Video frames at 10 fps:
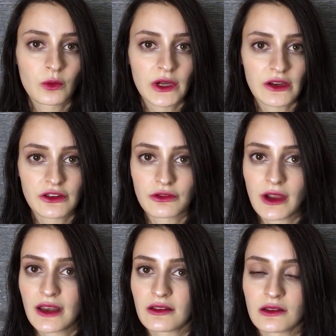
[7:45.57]
weird
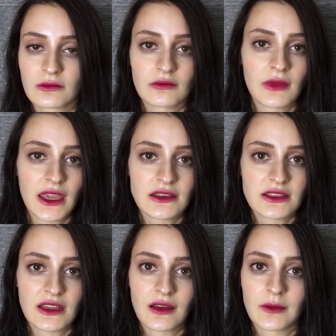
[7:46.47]
random
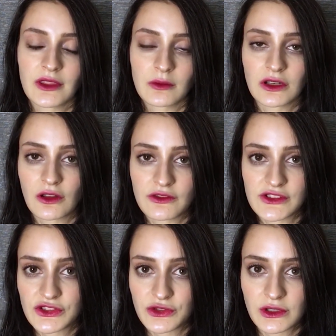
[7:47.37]
ATM in the middle of
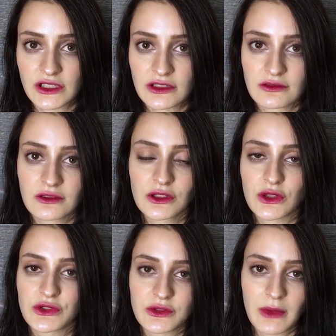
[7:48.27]
the street
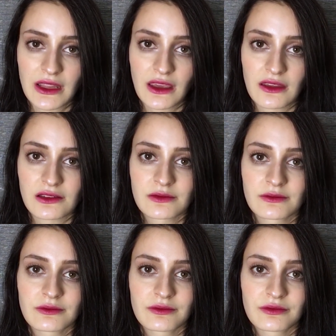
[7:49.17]
close to main gate.
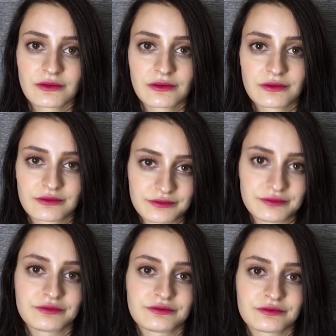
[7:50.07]

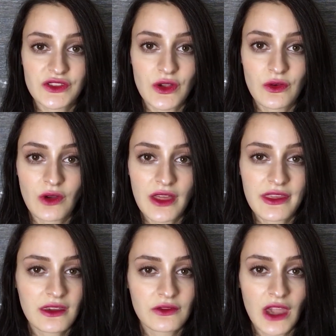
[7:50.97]
So I
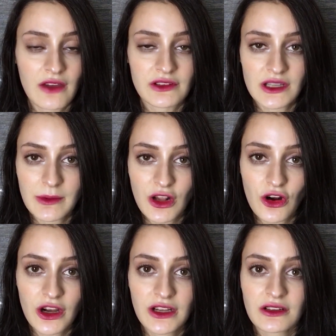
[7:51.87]
think if you have a debit
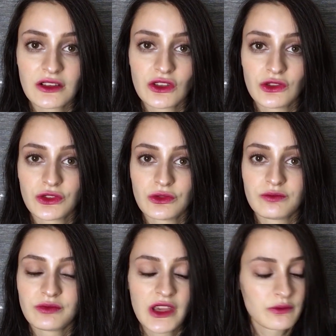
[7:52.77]
card,
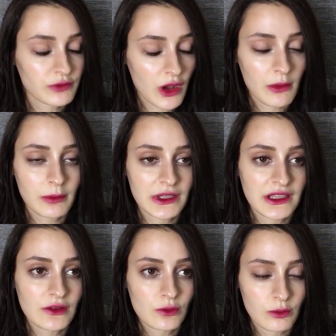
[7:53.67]
it
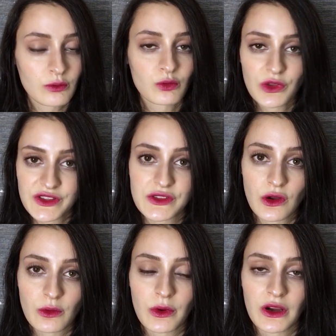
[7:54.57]
probably is
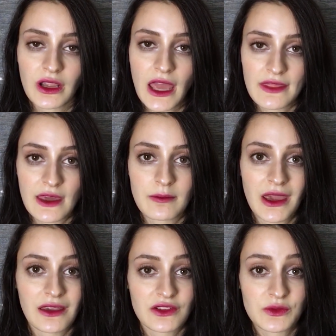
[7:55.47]
gonna work at that
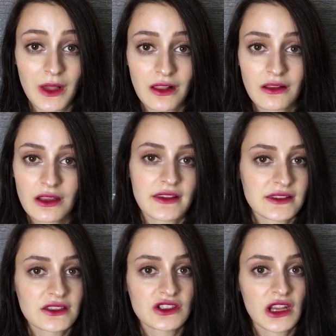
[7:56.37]
bank as well.
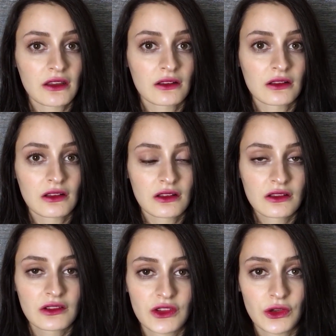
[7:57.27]
SCJO,
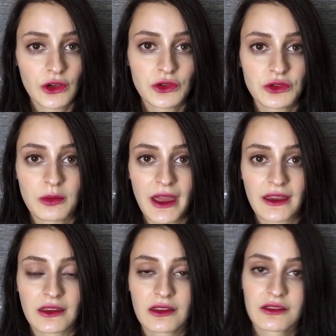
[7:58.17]
your go-to
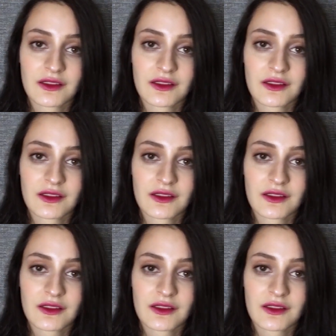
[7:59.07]
bank.